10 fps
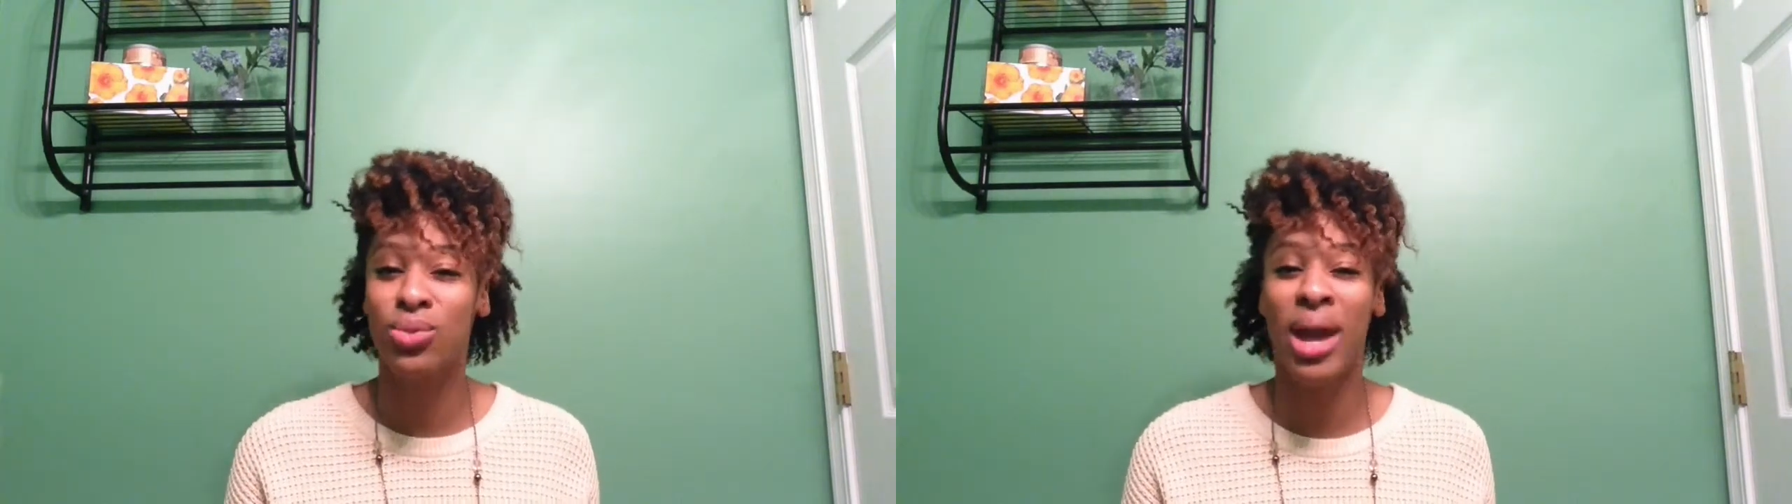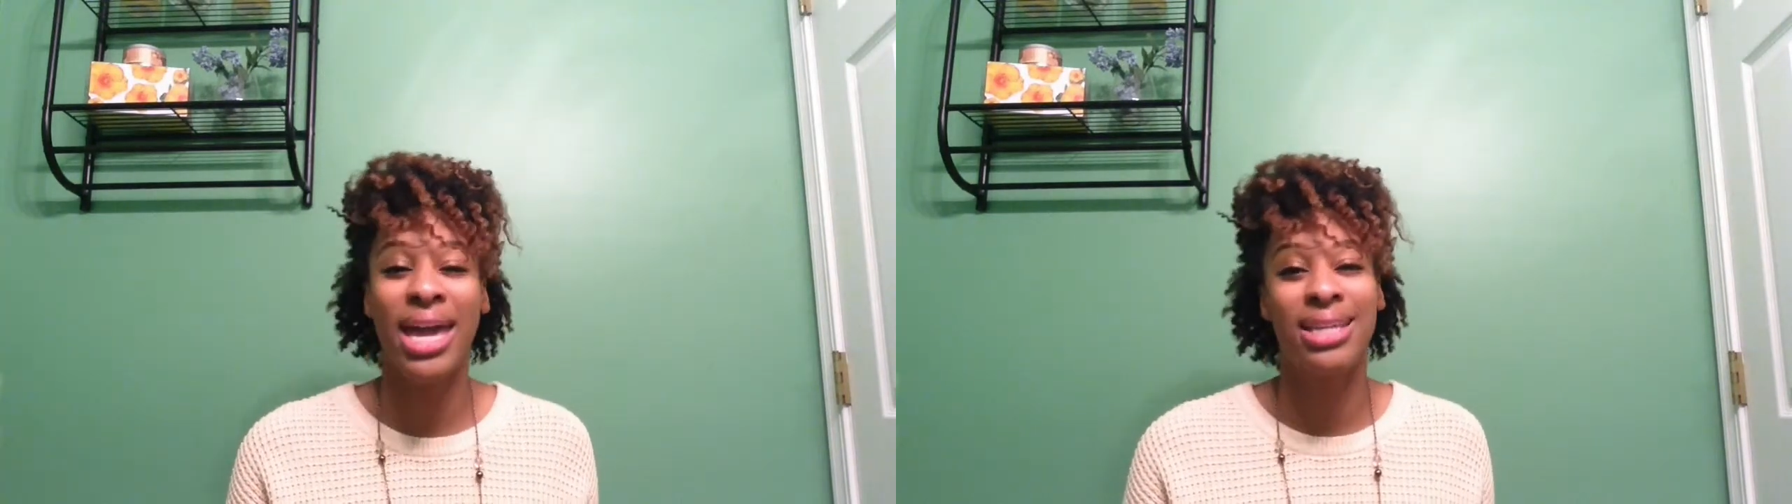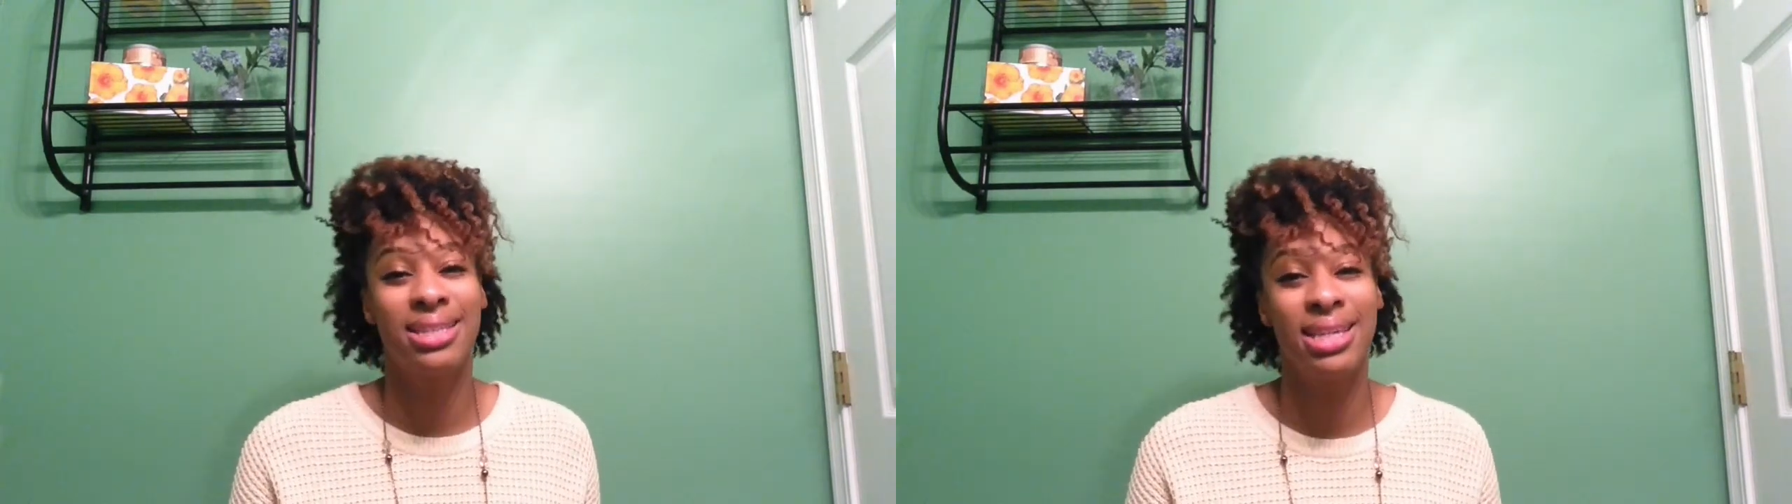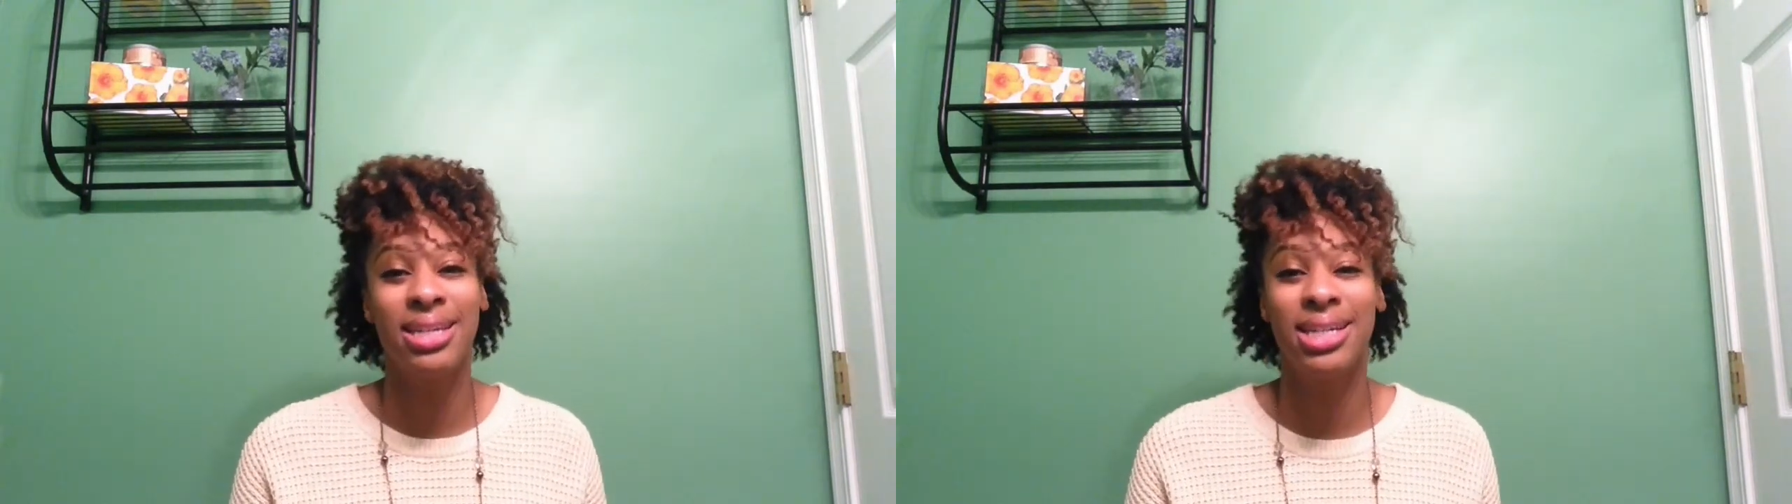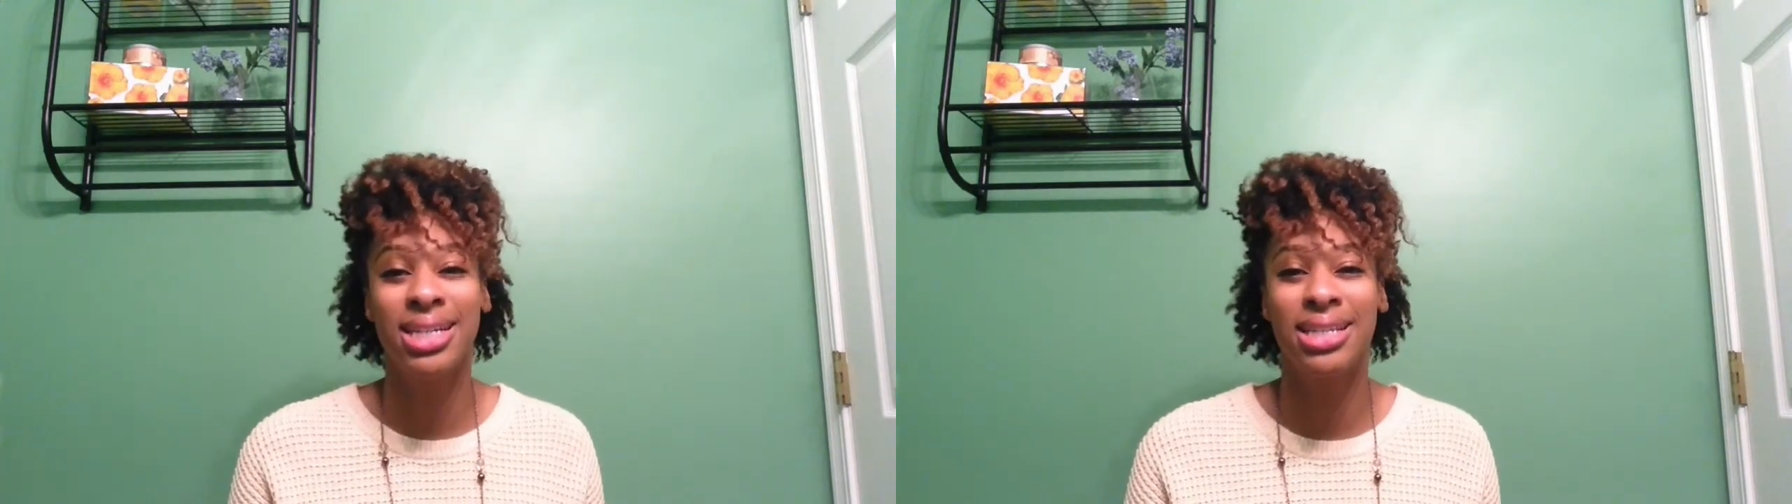sweat, and
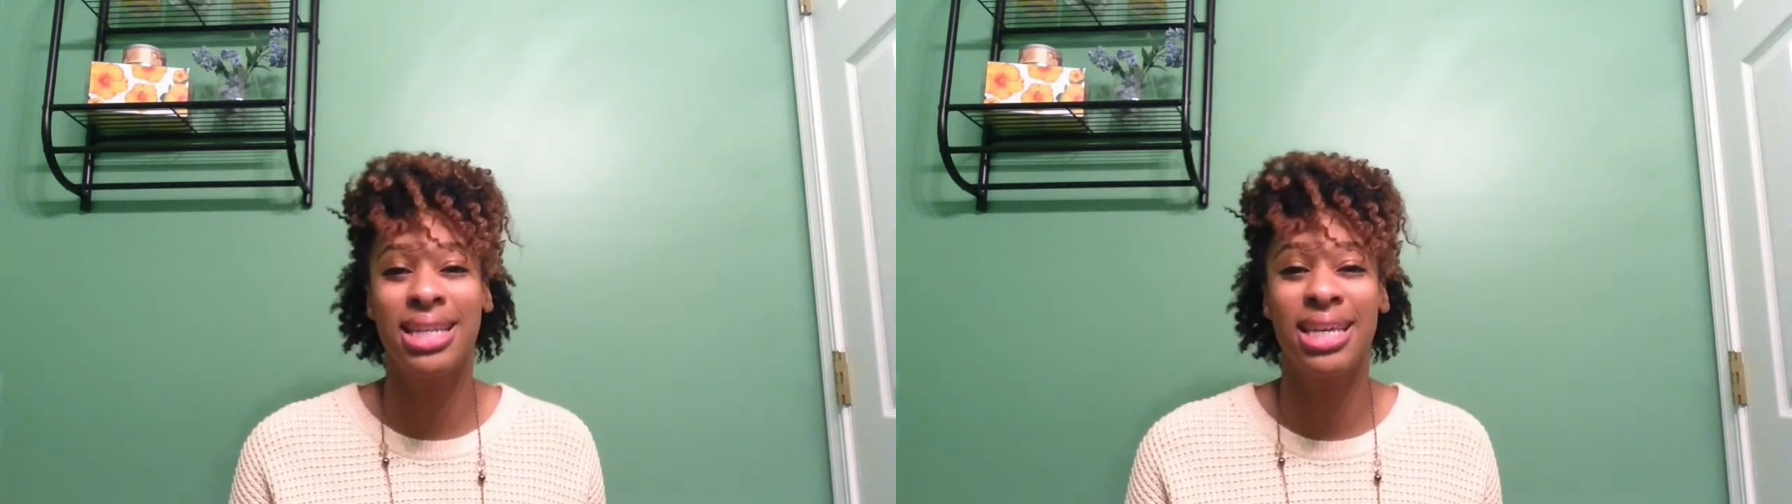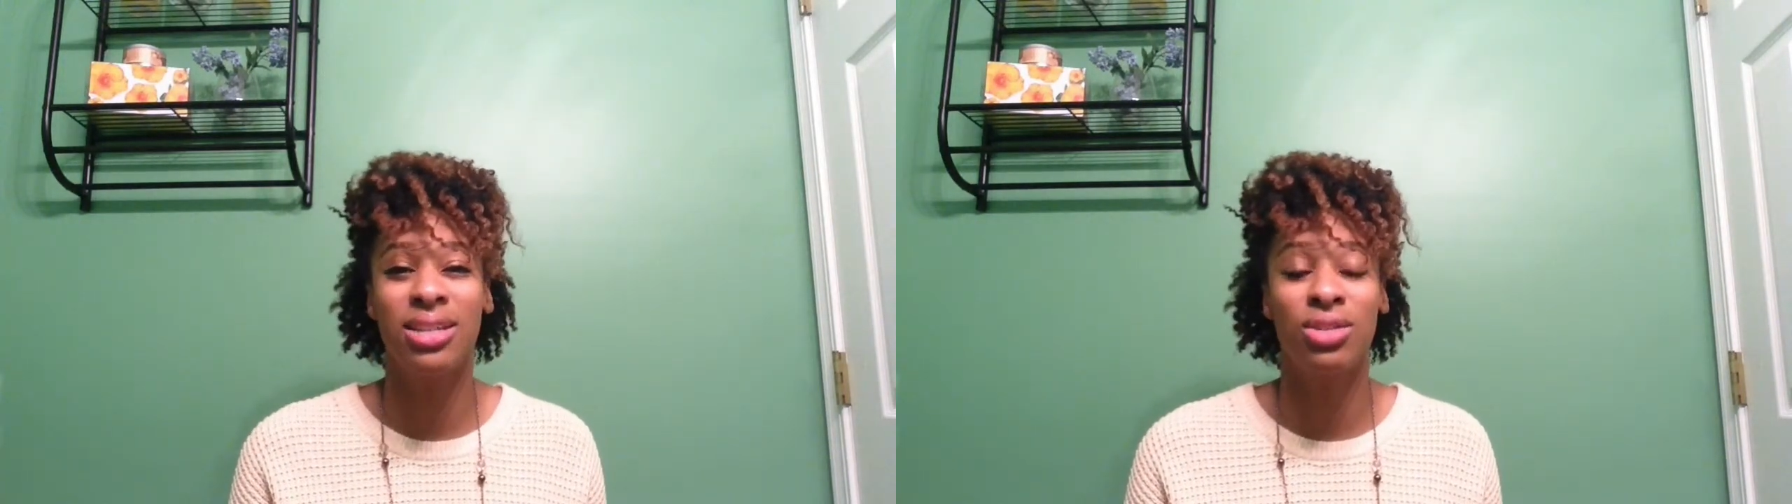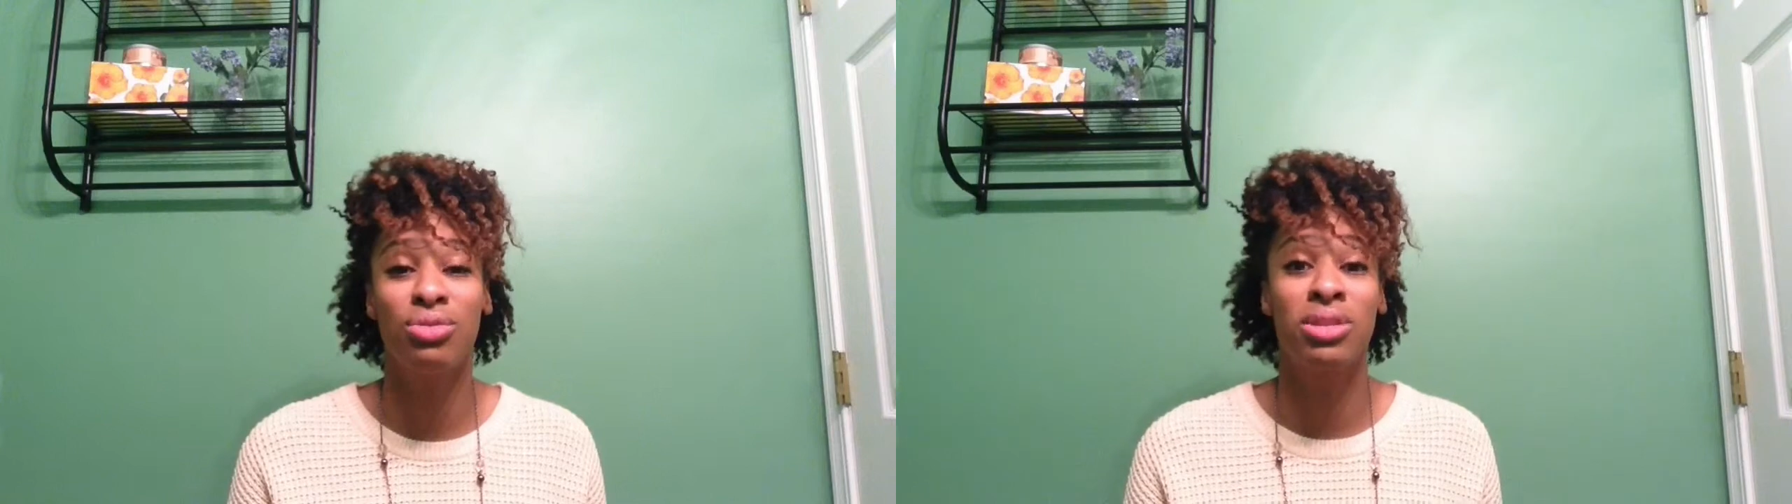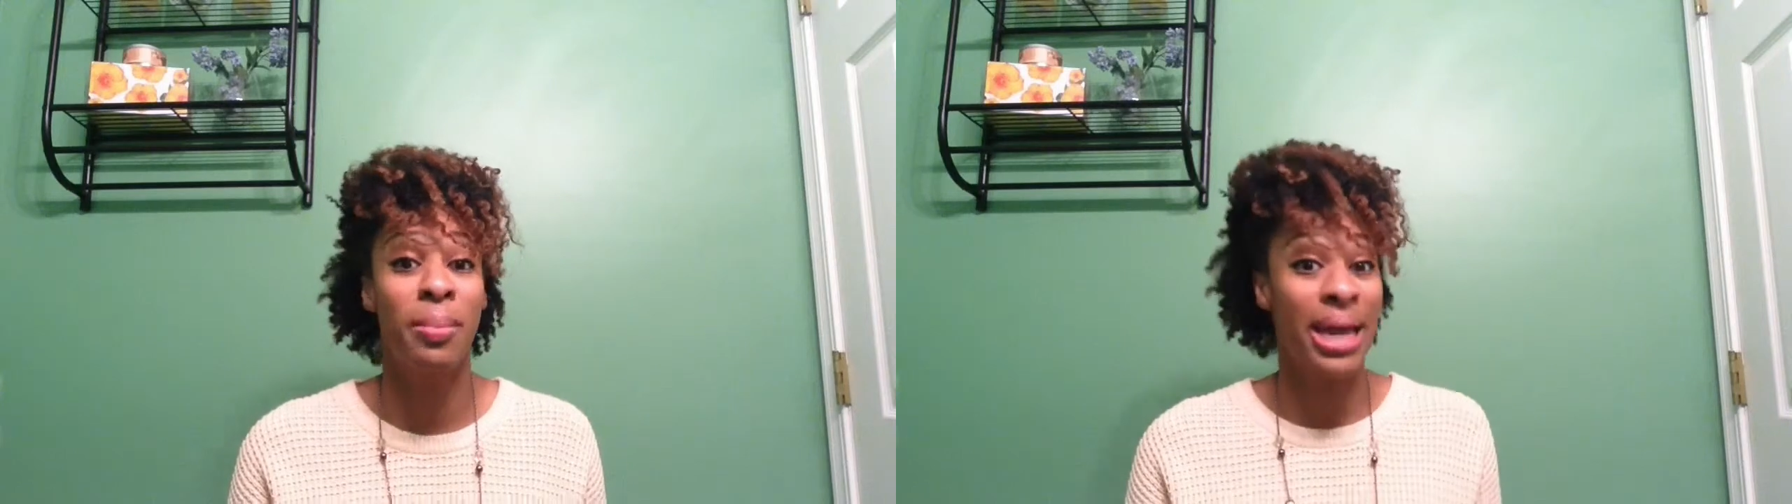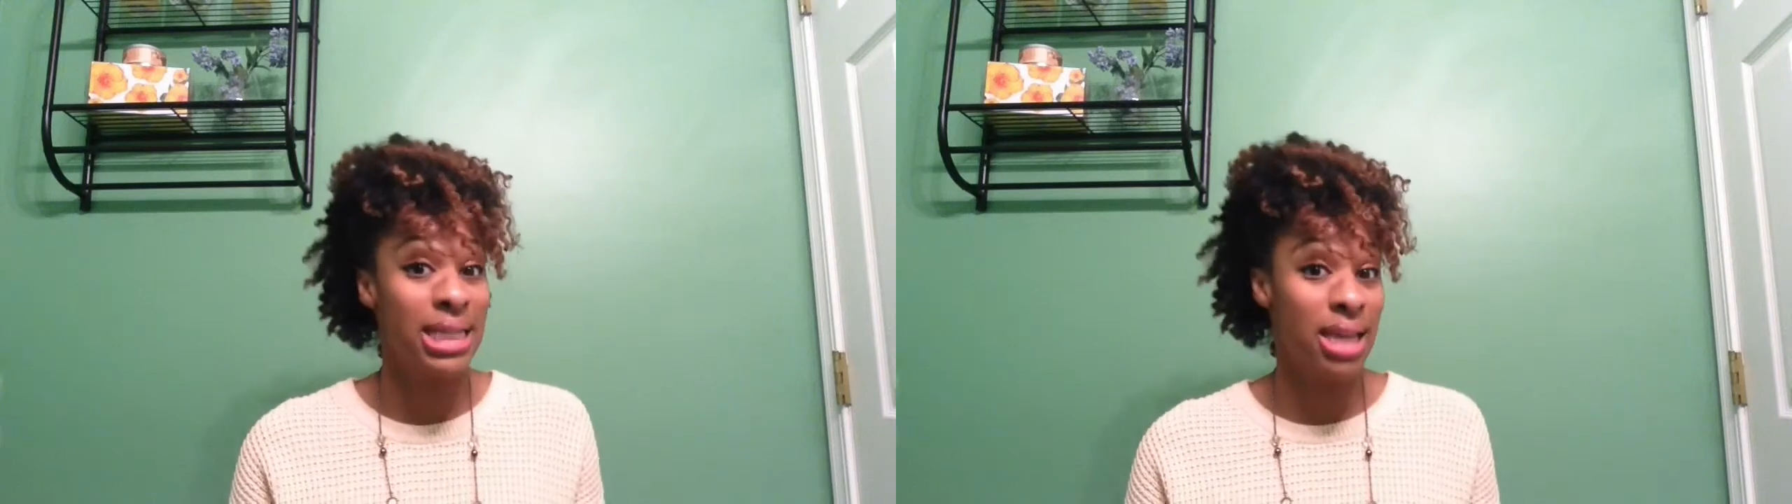tears into
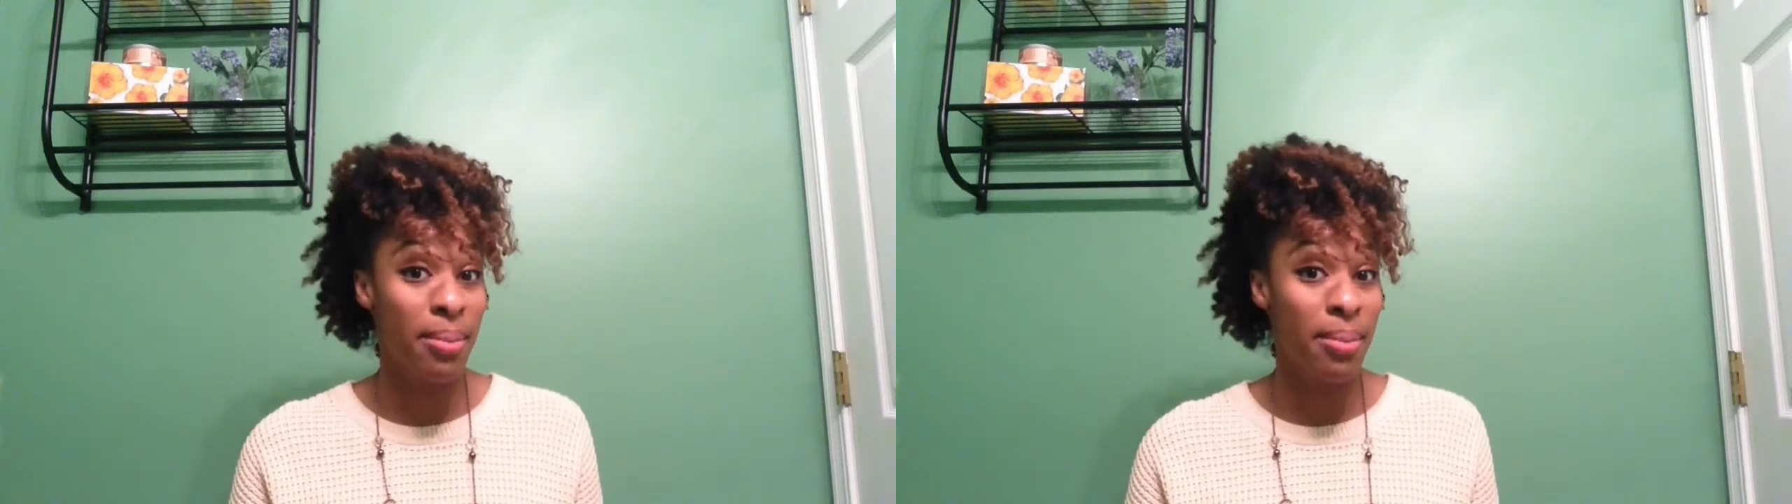somebody's